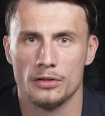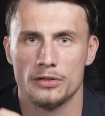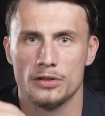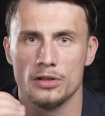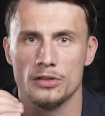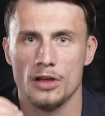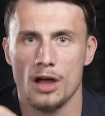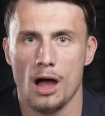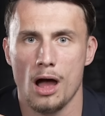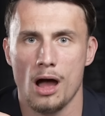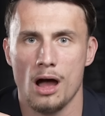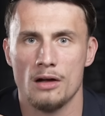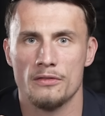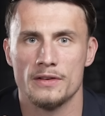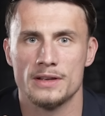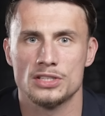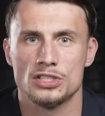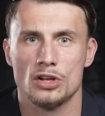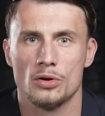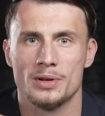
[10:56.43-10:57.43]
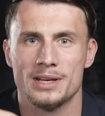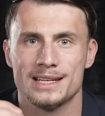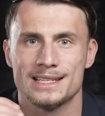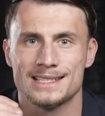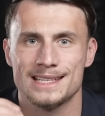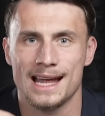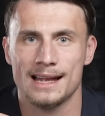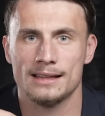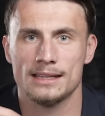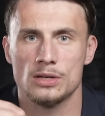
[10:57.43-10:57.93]
The other half is knowing
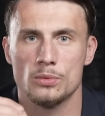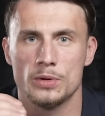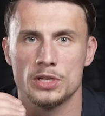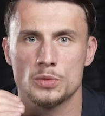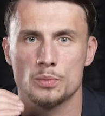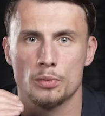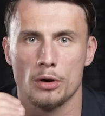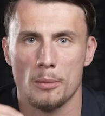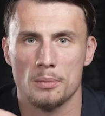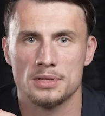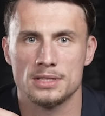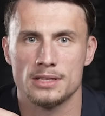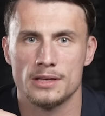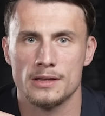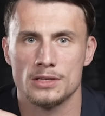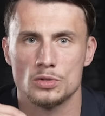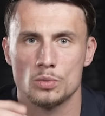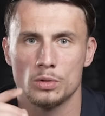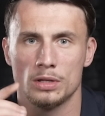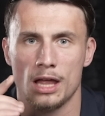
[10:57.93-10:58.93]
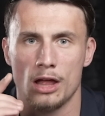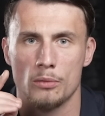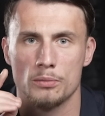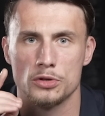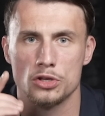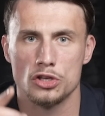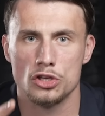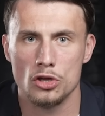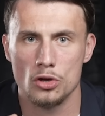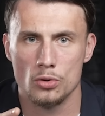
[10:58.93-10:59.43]
exactly which properties will help
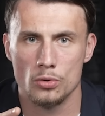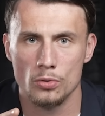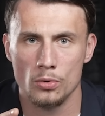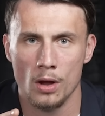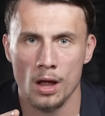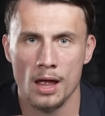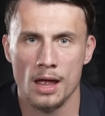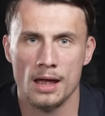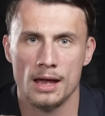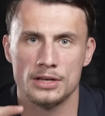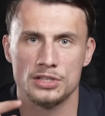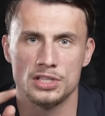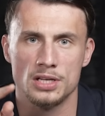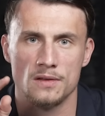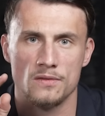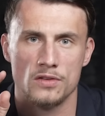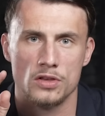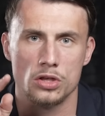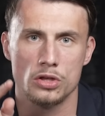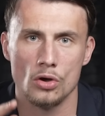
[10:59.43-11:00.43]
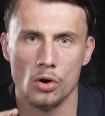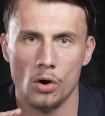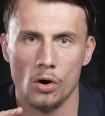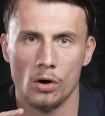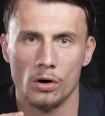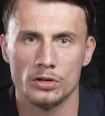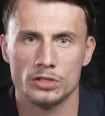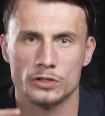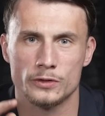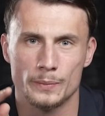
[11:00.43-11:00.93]
you achieve
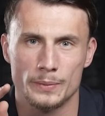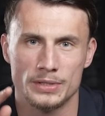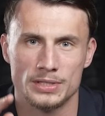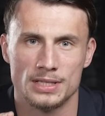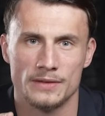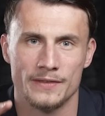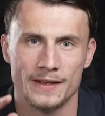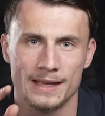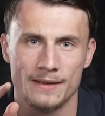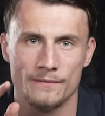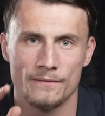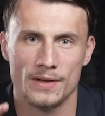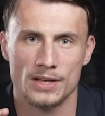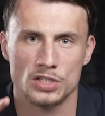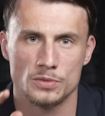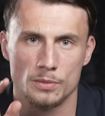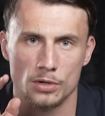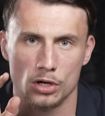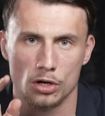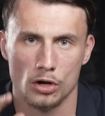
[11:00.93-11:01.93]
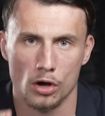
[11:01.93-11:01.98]
your specific investment